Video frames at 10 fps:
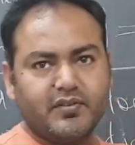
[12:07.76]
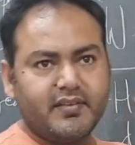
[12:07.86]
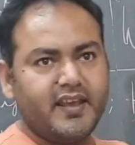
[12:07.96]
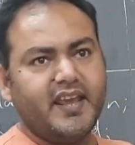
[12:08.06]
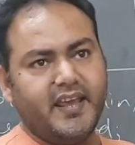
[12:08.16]

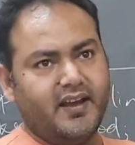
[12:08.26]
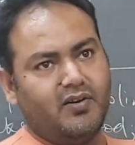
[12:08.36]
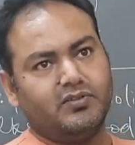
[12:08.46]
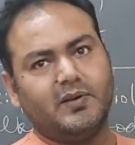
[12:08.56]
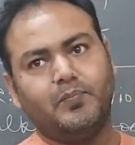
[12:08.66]
see here
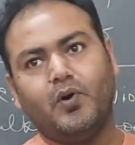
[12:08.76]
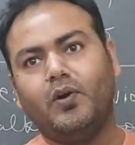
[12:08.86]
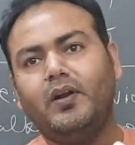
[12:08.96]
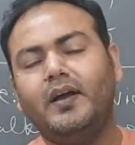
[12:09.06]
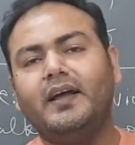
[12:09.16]
on the board,
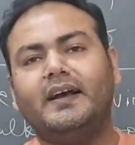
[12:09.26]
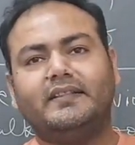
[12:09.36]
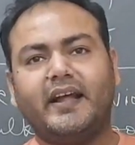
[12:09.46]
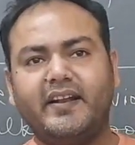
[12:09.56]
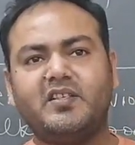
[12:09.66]

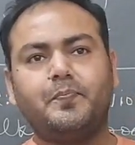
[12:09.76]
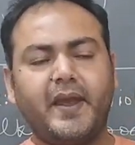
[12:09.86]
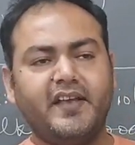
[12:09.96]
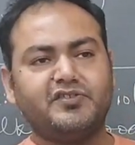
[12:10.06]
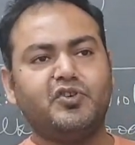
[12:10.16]
that is
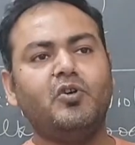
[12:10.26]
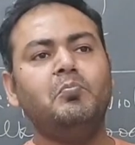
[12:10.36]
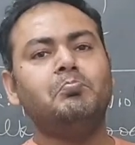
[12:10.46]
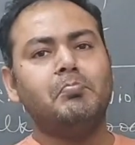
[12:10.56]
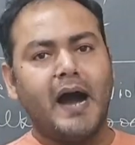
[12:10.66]
based
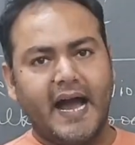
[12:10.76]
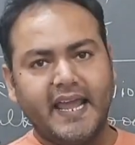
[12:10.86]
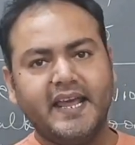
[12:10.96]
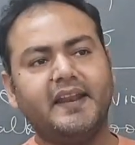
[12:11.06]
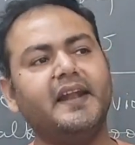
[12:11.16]
on my
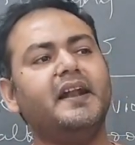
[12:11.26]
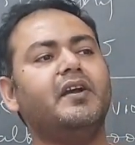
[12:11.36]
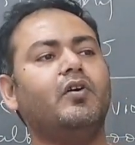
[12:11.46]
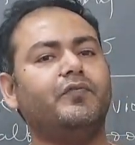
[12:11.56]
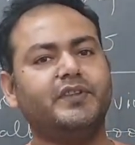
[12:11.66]

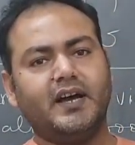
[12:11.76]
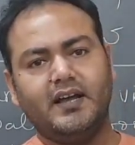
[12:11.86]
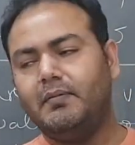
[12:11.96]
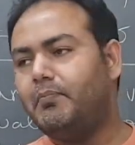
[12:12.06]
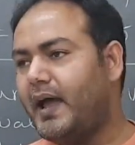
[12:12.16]
reading of the
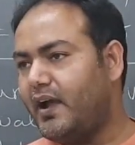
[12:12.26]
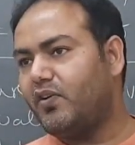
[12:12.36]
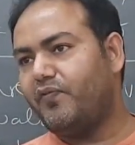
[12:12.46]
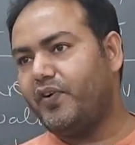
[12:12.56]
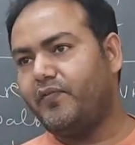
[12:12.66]

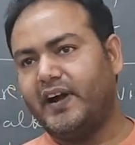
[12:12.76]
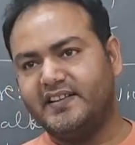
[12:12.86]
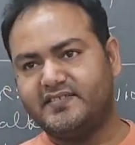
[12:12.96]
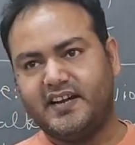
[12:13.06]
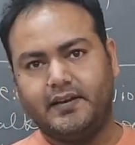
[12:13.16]
biography of
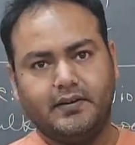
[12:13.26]
Einstein.